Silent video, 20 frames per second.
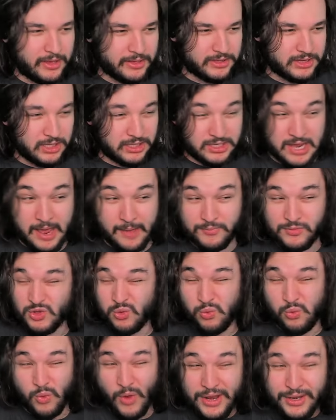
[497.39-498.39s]
like the top
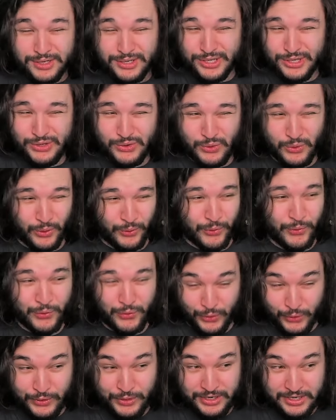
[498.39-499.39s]
20 or
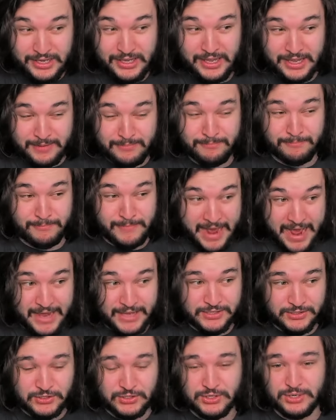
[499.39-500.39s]
30 in
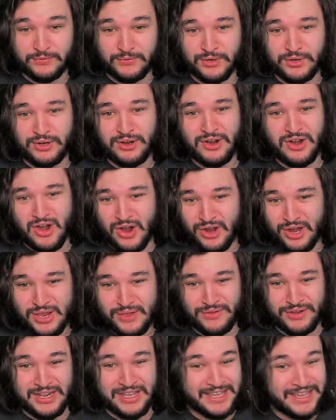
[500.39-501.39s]
my server are
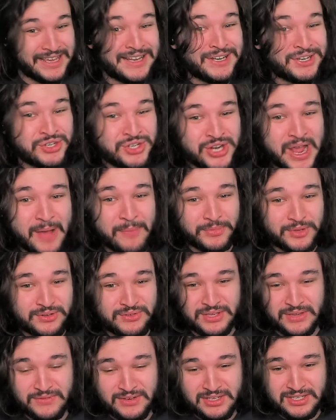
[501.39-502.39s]
even in Chapter
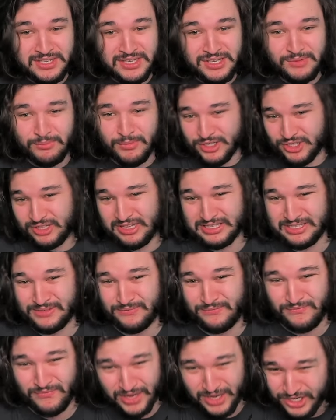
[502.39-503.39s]
17, much less
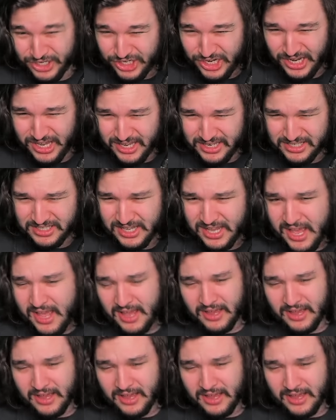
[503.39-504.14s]
finishing it.